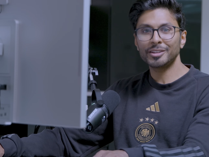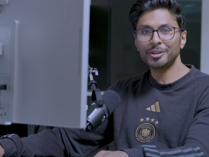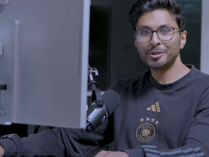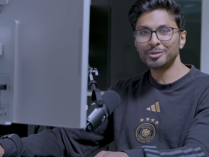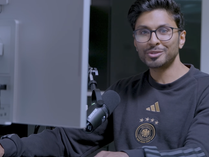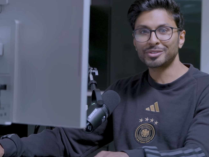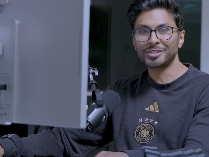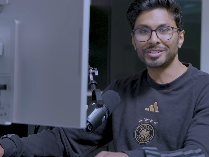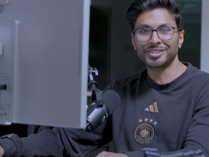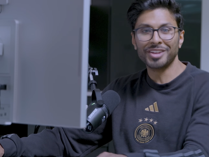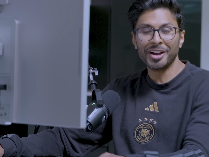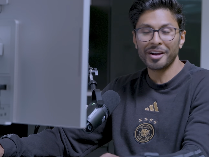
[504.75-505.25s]

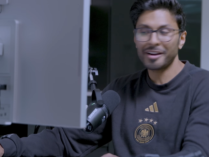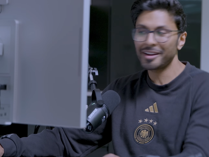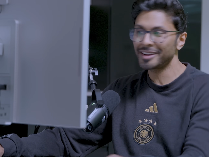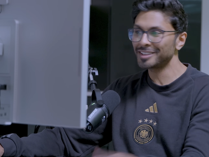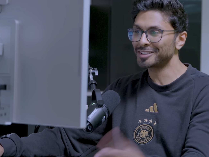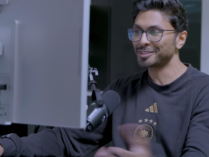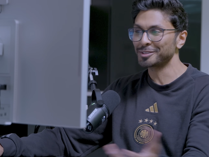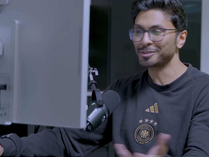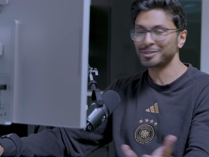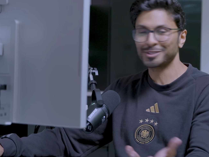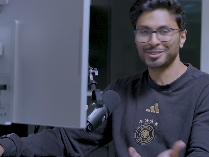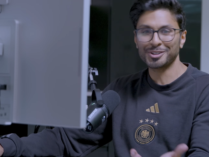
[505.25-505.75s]
use the
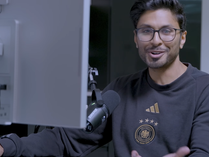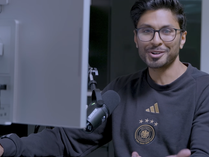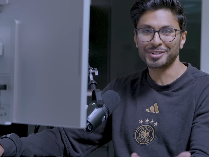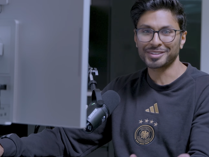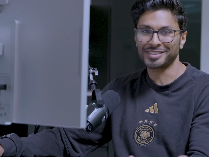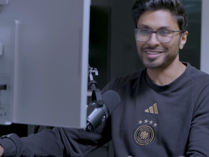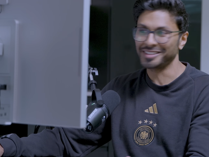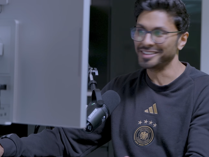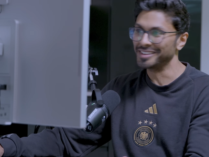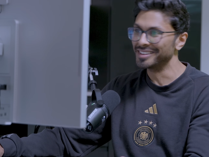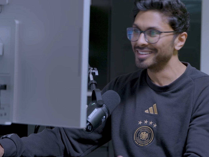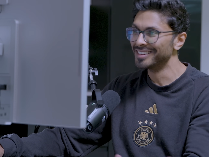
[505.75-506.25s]
title
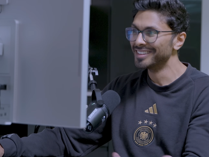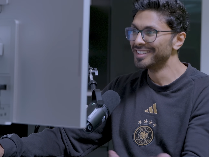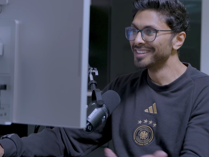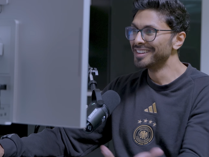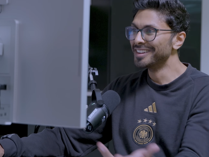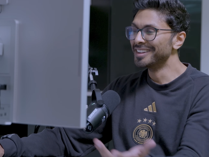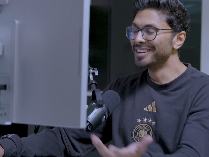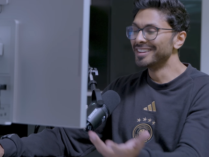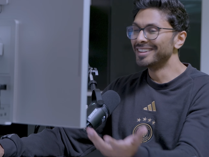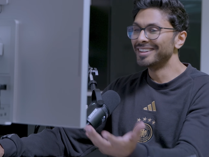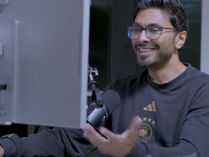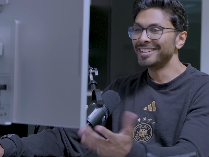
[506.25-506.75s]
doctor.
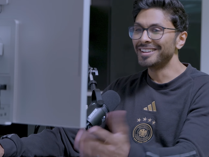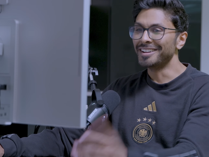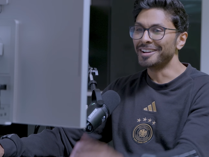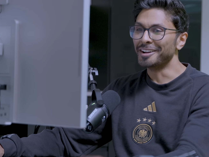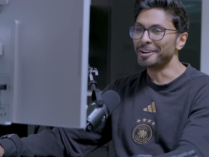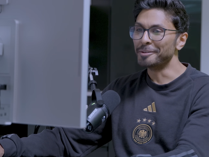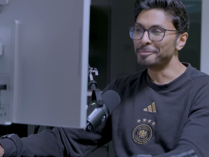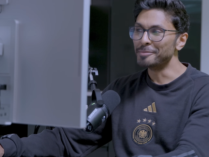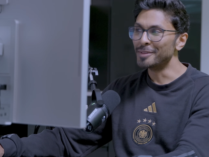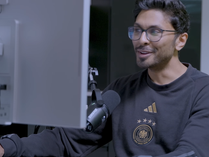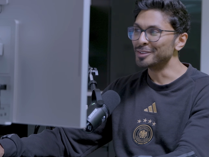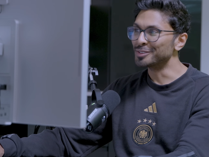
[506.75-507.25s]

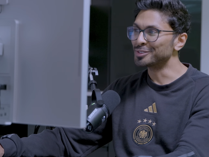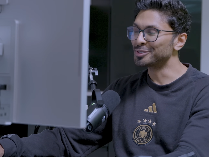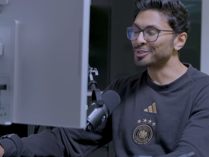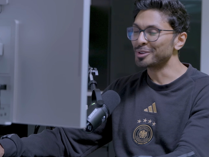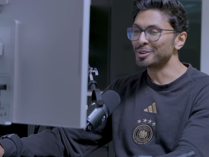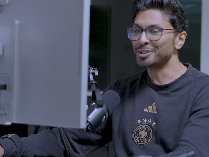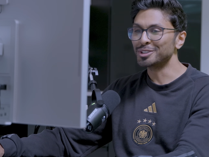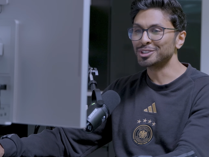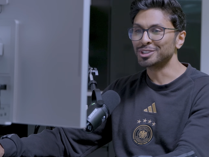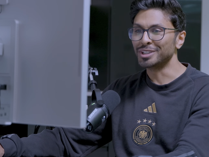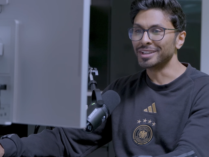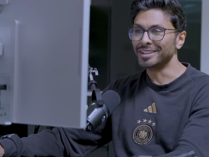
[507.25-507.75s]
Um,
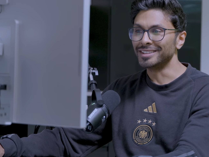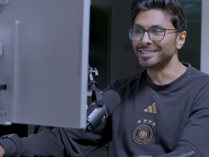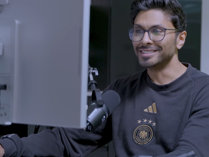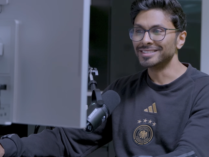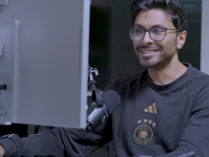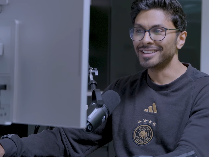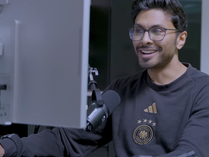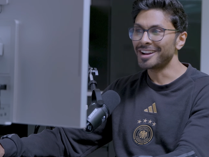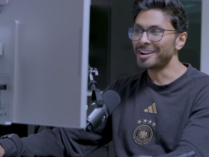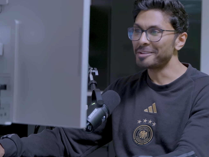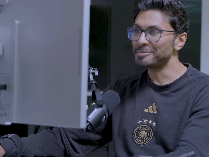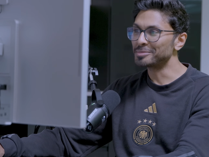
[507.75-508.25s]
astonishing,
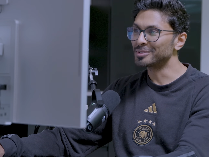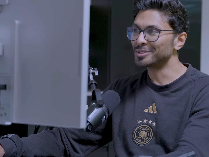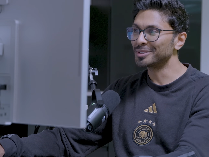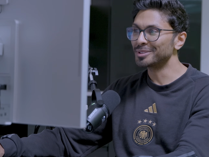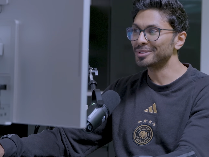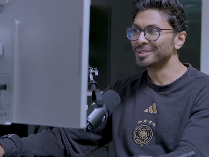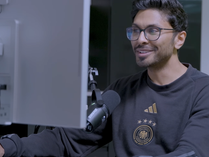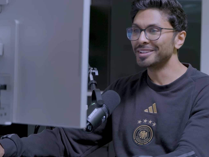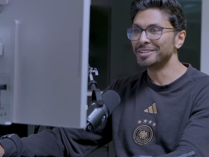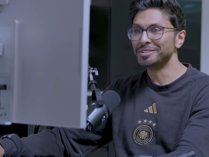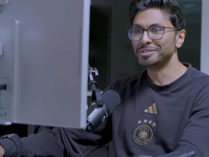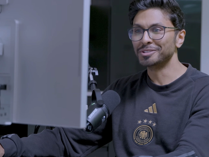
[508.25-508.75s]

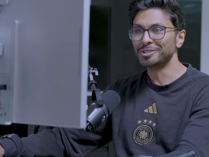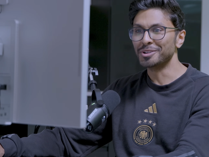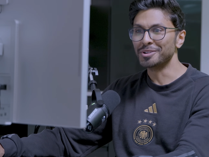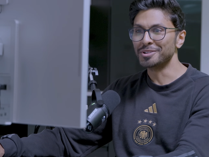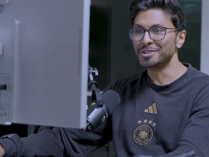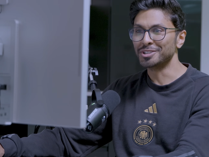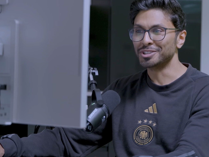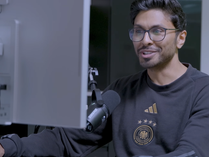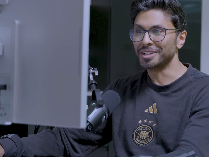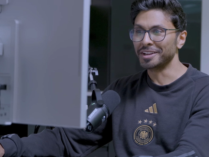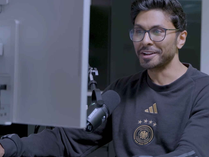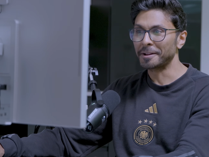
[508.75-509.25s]
absolutely
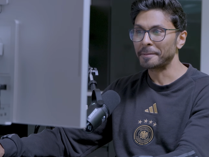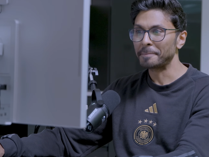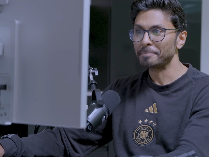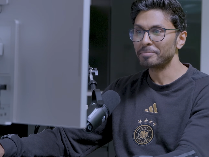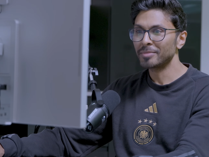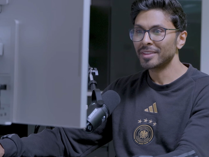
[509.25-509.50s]
astonishing.